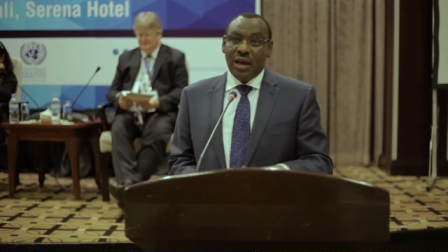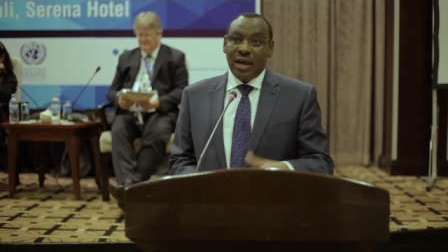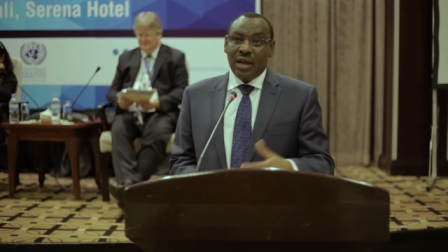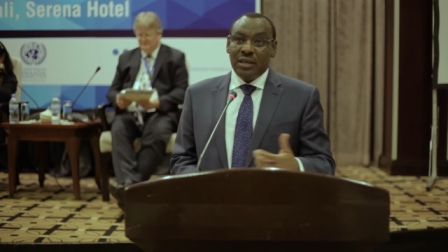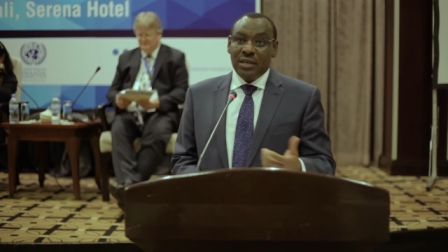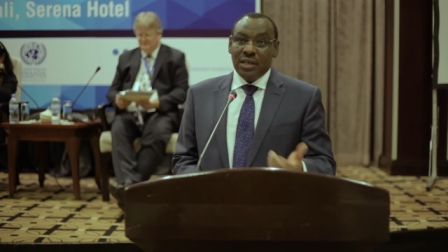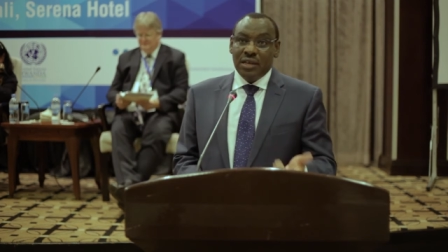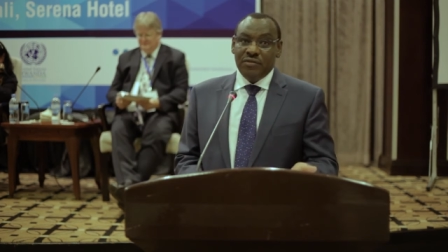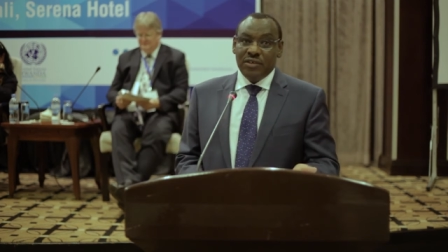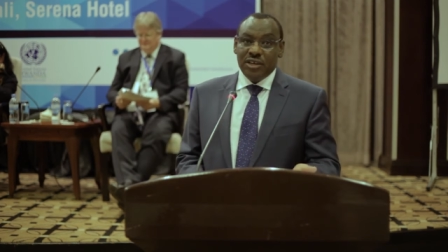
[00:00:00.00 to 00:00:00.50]

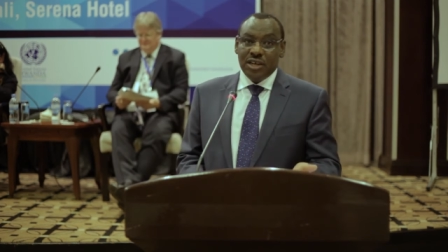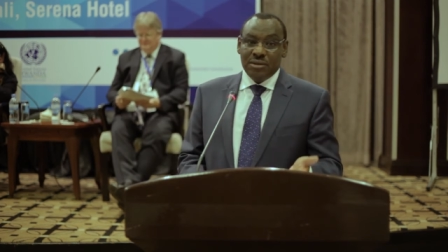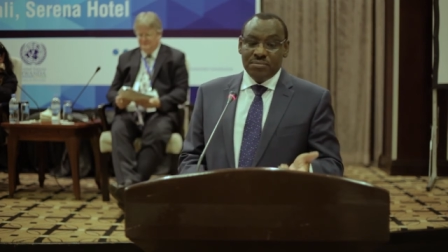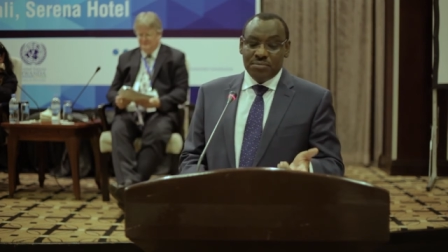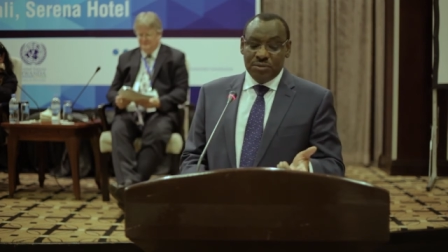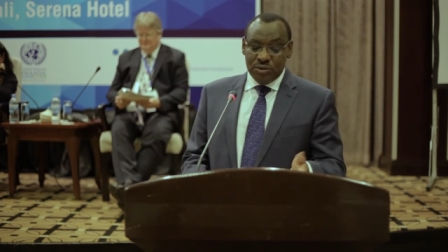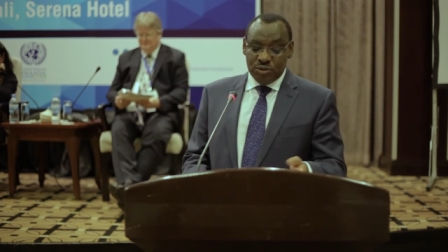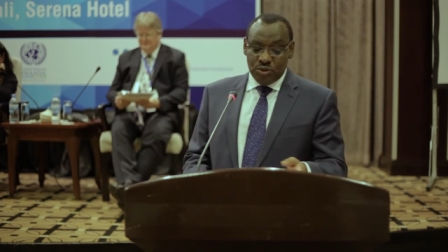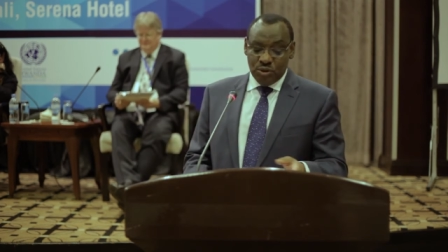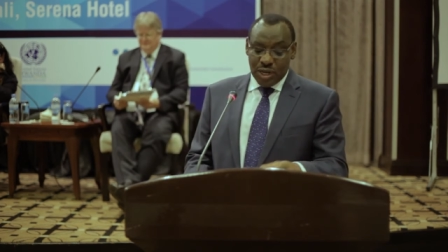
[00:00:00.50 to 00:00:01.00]
and giving a
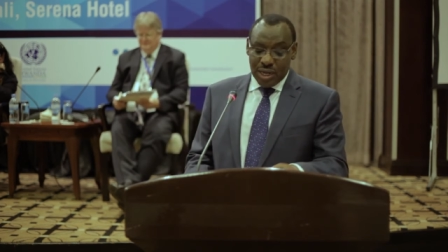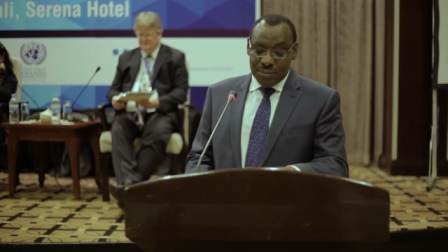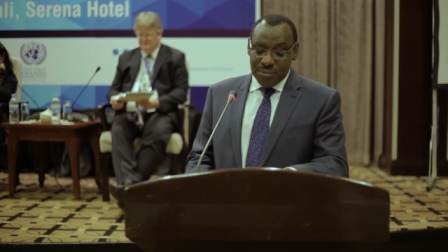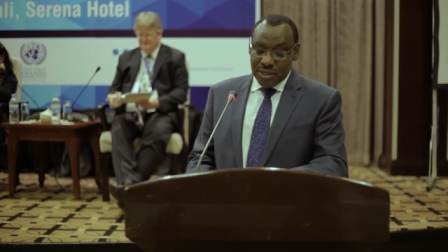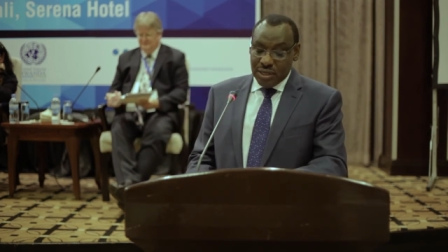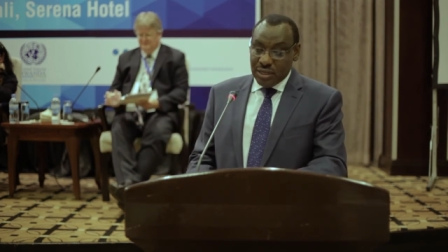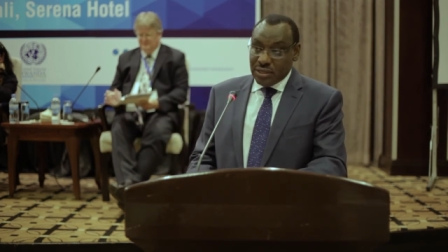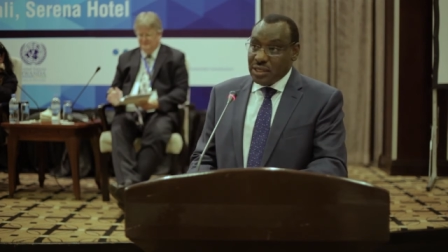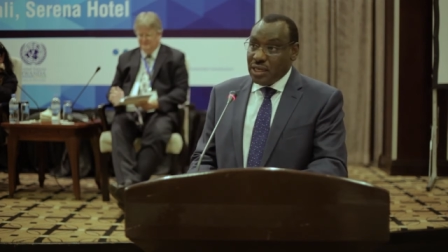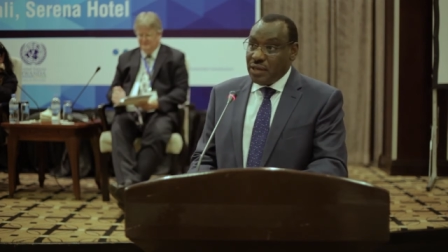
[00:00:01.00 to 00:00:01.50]
report to
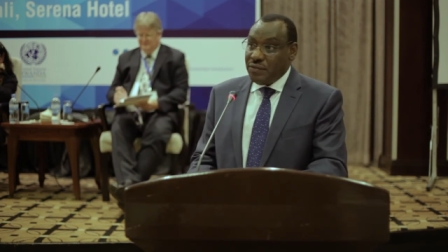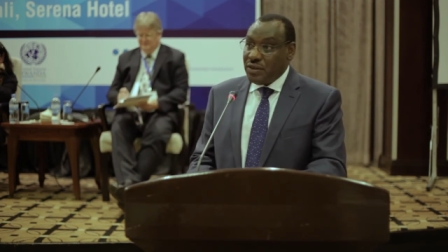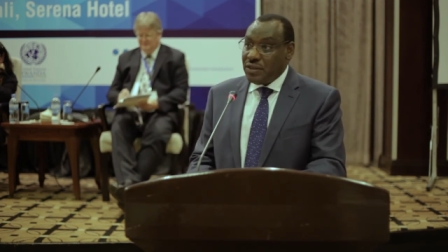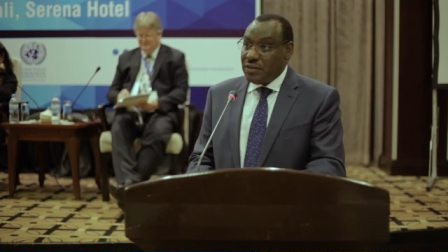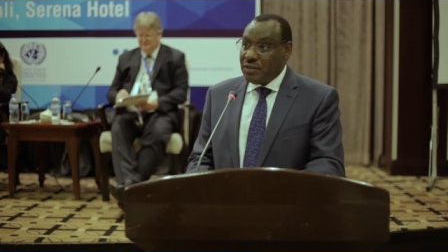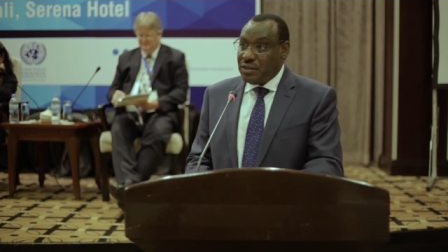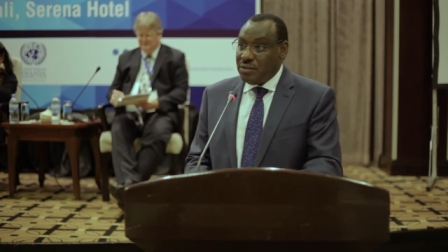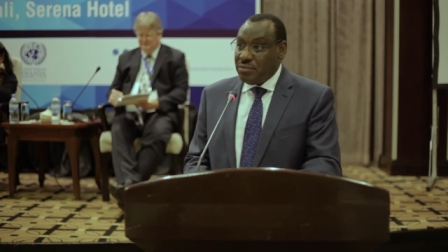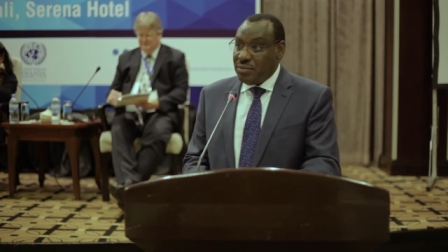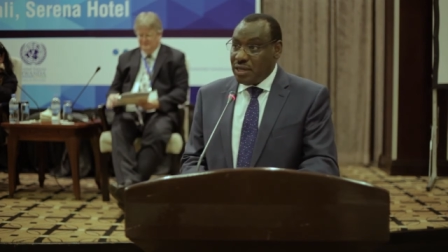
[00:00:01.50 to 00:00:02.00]
cabinet
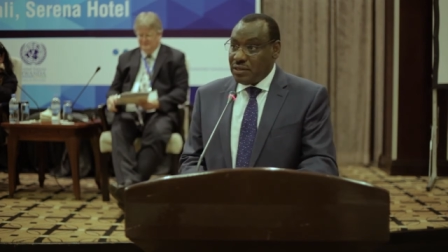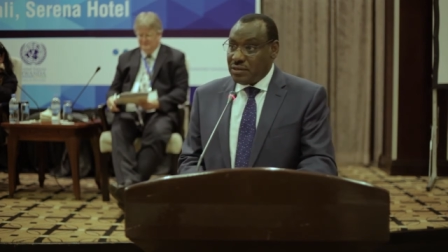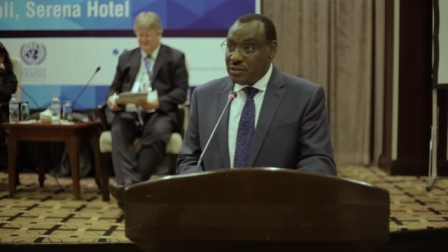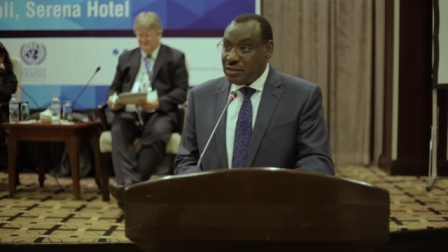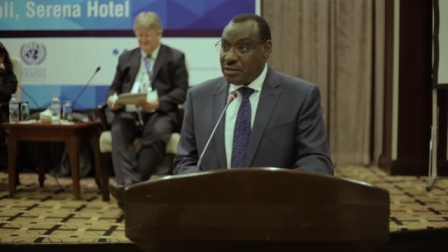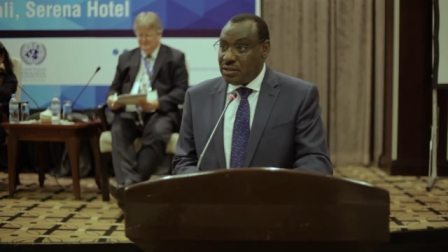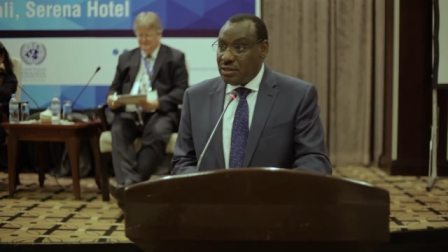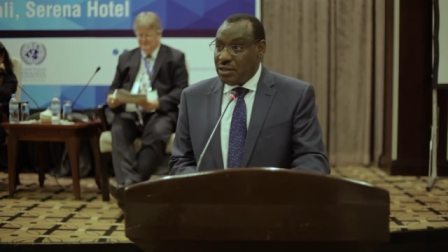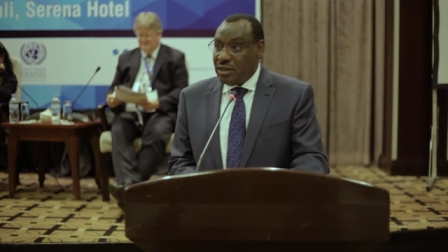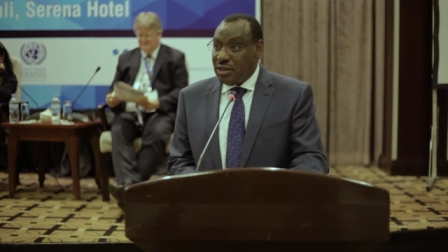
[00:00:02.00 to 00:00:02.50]
every three
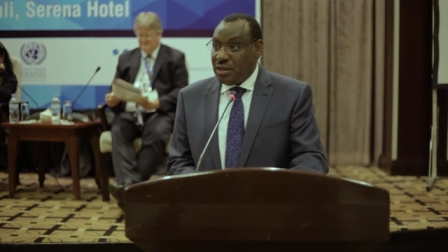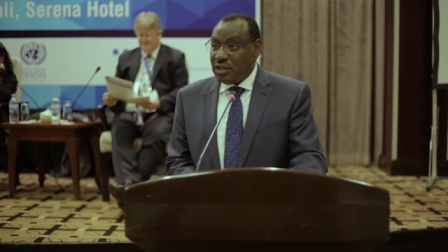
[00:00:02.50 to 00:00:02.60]
months